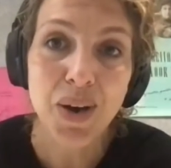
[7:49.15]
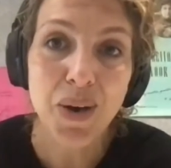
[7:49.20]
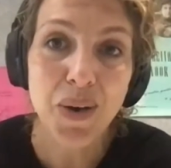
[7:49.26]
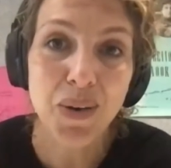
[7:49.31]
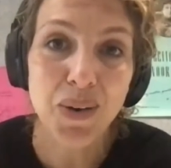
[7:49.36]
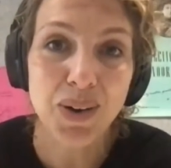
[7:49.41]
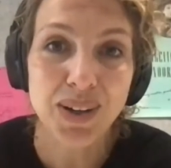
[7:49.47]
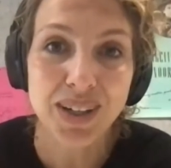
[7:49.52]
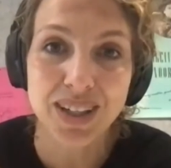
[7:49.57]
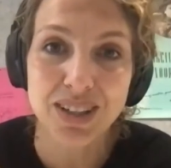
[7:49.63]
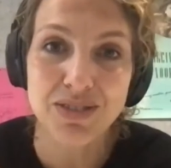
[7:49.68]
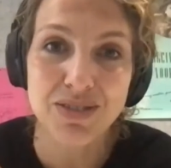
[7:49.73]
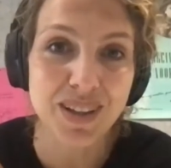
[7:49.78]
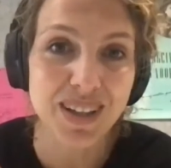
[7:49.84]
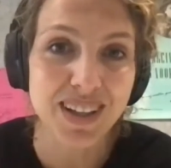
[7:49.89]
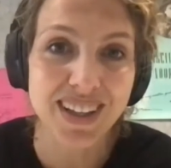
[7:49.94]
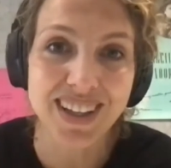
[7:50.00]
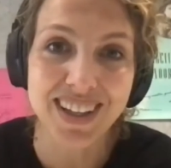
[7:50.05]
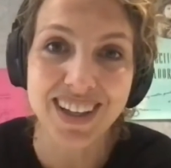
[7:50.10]
or
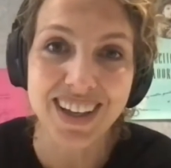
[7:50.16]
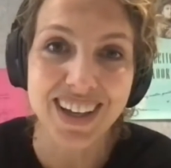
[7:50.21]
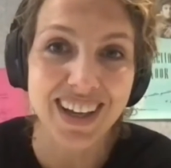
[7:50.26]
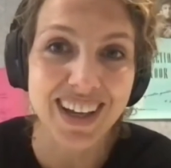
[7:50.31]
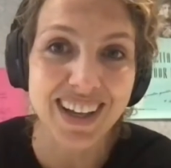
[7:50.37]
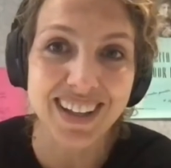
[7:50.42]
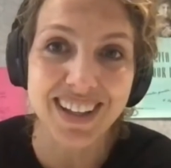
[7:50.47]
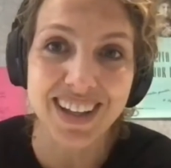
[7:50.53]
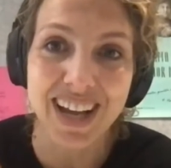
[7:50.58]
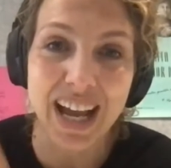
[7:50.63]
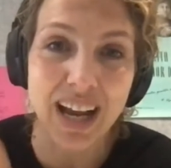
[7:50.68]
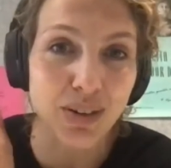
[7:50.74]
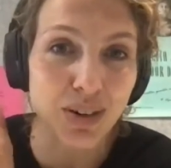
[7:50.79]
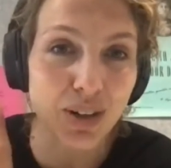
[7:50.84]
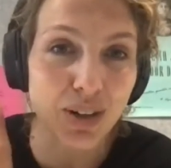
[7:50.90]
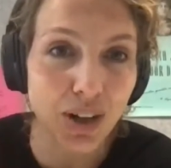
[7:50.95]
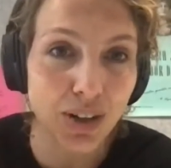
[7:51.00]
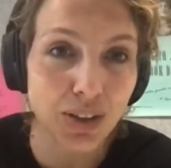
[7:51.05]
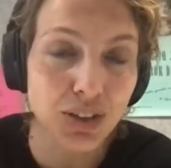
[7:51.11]
even the
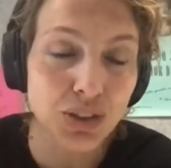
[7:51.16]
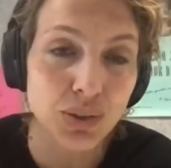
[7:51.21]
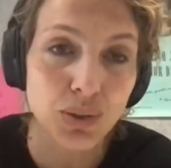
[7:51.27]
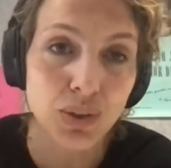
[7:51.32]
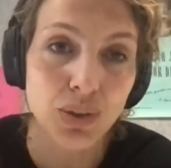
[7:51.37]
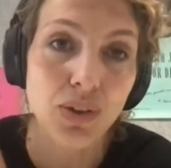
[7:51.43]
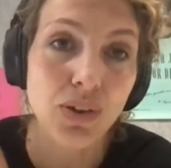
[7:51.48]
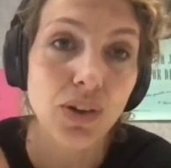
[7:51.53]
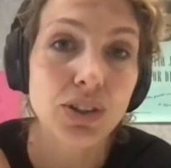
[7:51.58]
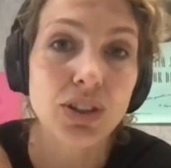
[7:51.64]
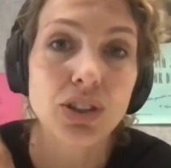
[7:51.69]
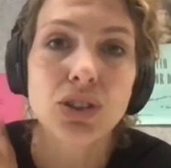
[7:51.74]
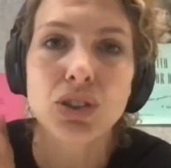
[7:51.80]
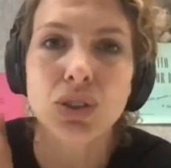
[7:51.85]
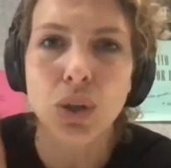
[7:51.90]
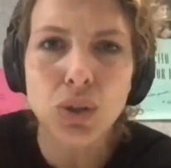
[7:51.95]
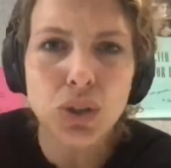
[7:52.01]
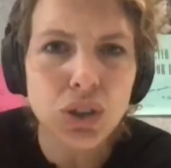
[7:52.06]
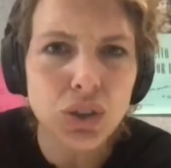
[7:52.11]
agriculture or the
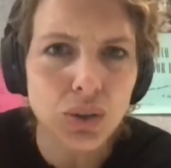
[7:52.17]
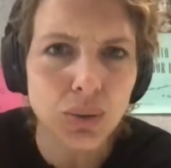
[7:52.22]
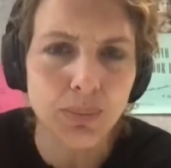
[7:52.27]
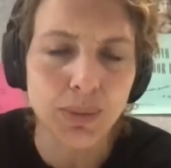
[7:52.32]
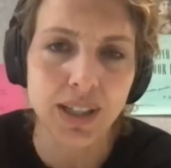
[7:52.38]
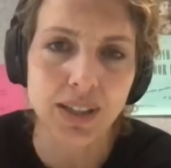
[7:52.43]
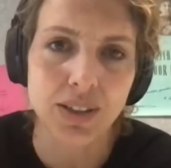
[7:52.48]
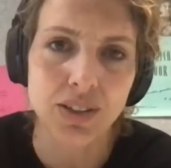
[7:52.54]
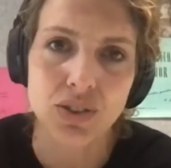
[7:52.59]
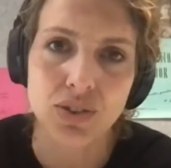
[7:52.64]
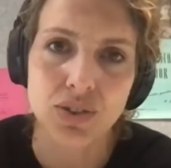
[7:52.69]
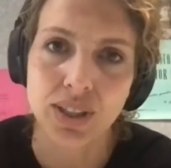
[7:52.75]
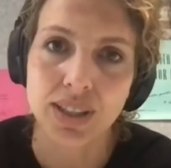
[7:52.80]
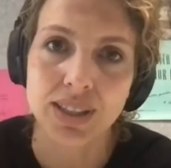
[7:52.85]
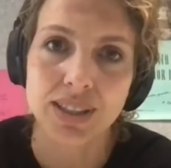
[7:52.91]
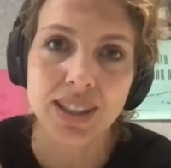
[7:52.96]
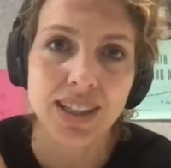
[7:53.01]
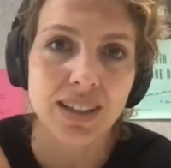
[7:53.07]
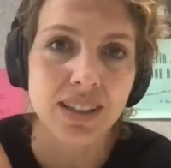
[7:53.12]
social
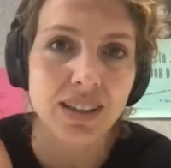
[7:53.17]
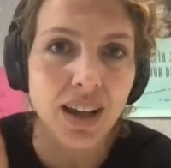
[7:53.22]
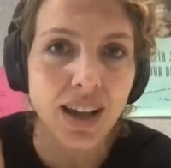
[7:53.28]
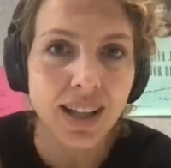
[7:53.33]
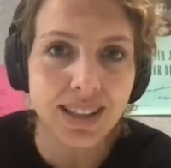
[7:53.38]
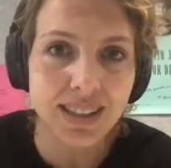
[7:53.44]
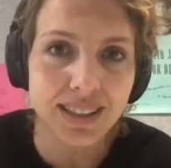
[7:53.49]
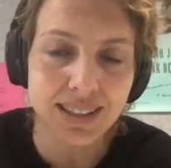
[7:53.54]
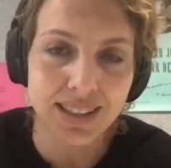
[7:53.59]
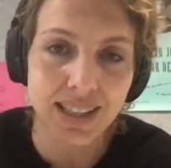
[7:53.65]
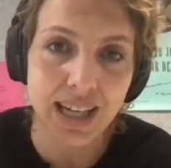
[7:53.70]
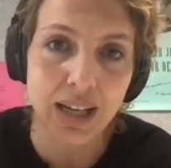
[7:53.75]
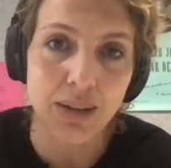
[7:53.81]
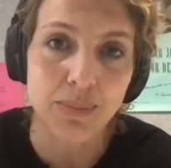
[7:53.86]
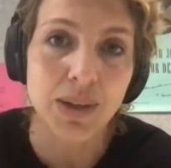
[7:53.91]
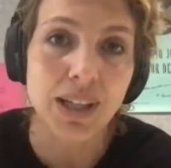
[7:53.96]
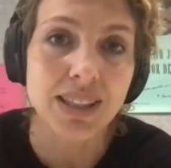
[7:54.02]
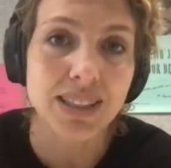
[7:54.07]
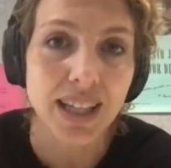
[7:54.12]
ministries that are not the
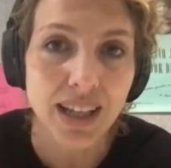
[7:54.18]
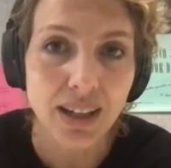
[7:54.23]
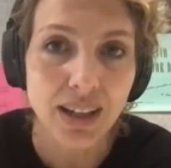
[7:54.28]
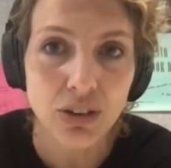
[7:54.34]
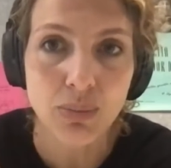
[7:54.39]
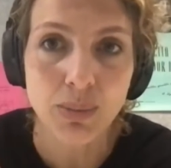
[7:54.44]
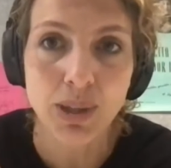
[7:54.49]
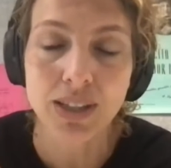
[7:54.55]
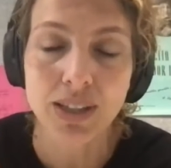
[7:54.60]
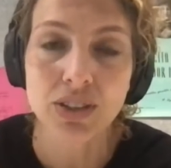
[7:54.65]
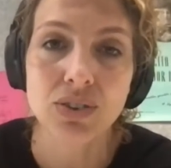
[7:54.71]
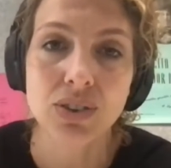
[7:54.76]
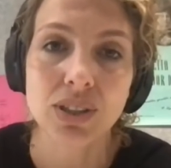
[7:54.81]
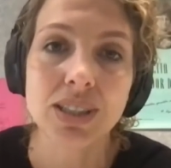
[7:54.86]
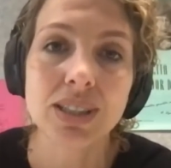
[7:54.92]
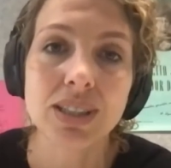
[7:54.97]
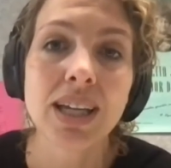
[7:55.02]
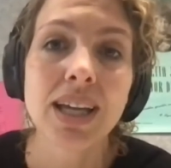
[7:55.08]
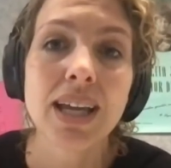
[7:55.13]
same as the health
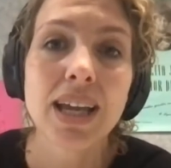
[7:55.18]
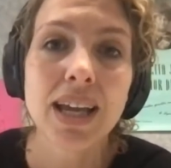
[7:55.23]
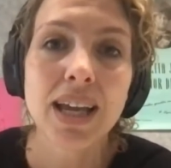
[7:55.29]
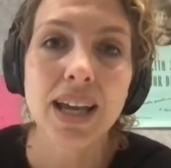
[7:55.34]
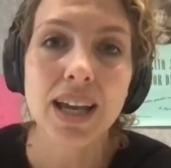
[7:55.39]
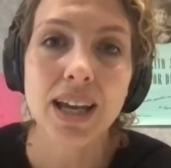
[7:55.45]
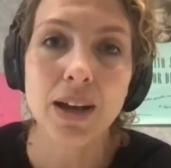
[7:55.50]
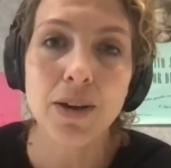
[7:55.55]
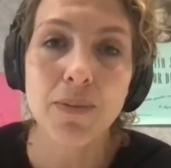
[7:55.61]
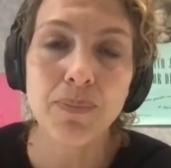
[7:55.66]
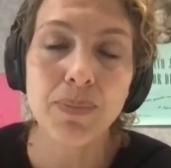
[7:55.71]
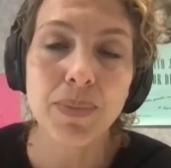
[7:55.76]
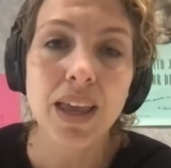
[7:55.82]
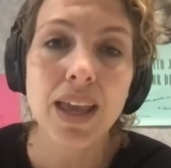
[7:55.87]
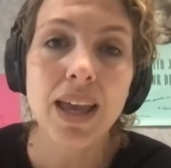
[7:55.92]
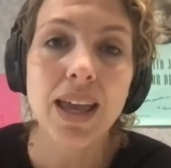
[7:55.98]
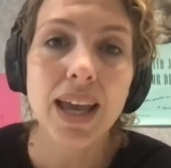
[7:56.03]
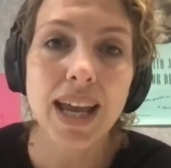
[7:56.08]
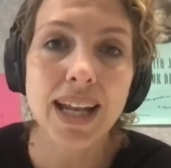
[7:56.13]
ministries
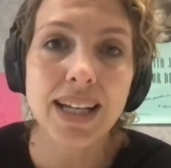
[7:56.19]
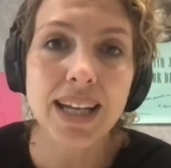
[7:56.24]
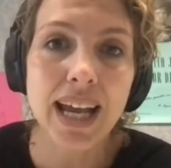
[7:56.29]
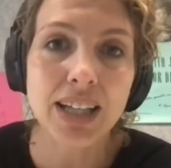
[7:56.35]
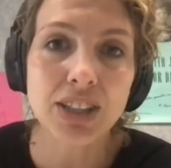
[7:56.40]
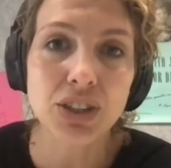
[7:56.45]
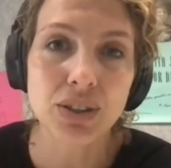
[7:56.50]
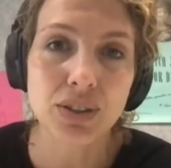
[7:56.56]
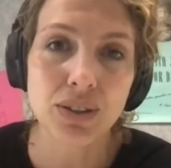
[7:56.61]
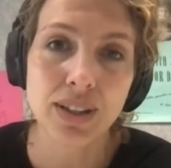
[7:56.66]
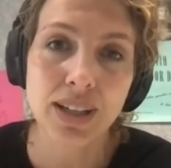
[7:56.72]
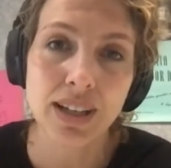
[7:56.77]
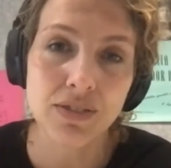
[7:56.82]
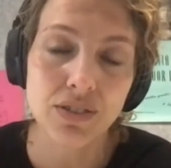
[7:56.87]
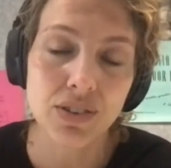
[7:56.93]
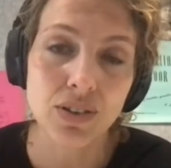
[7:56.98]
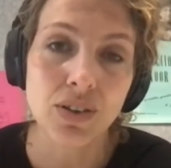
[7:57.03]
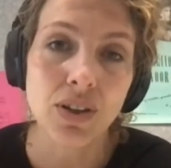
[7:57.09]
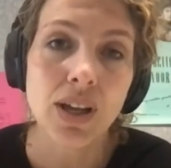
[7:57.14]
at national
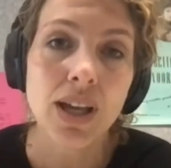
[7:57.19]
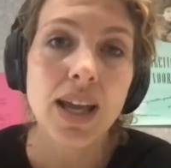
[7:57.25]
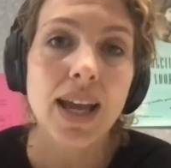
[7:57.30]
level.